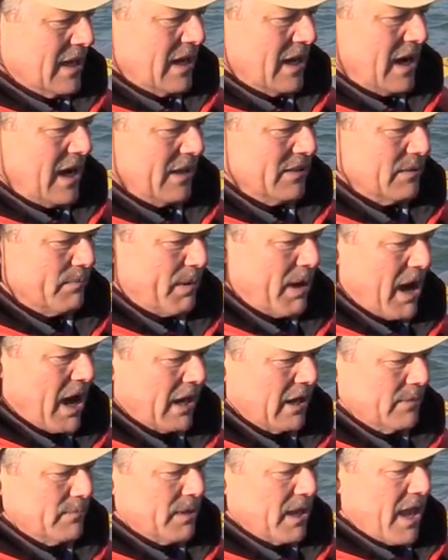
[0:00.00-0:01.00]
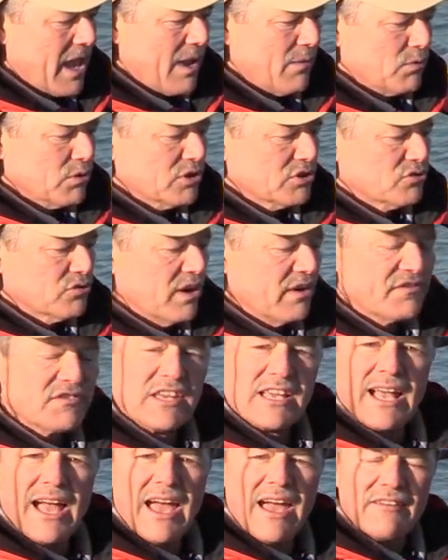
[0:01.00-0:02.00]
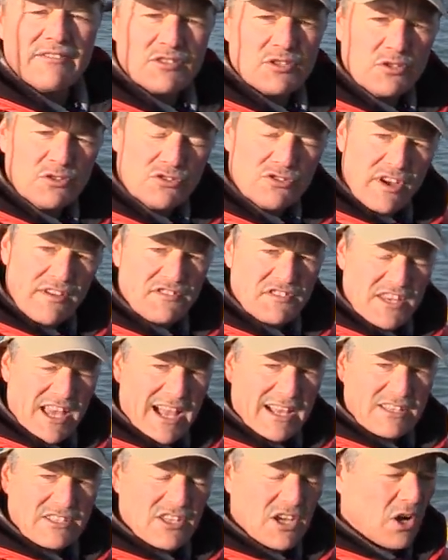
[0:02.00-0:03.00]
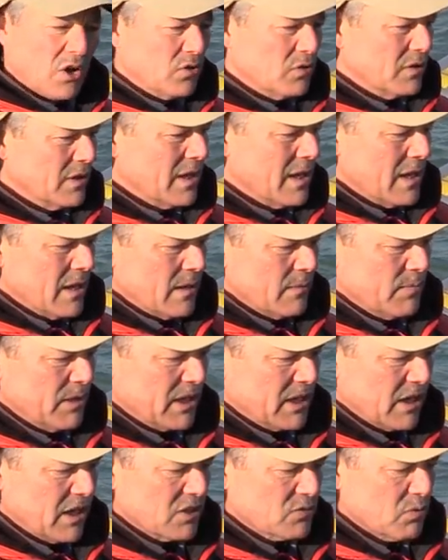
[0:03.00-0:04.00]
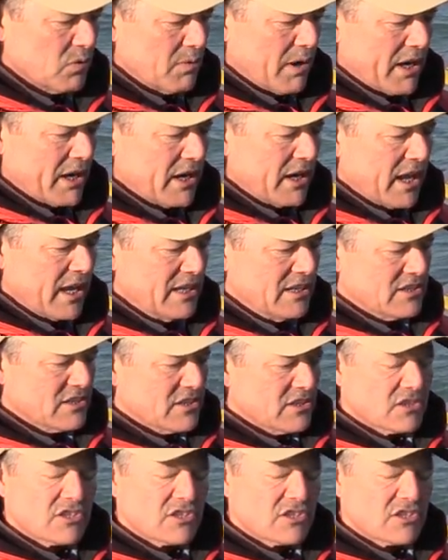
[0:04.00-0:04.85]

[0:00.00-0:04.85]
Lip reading: on the bottom and we're drifting. I have 2 drift socks out because we want a nice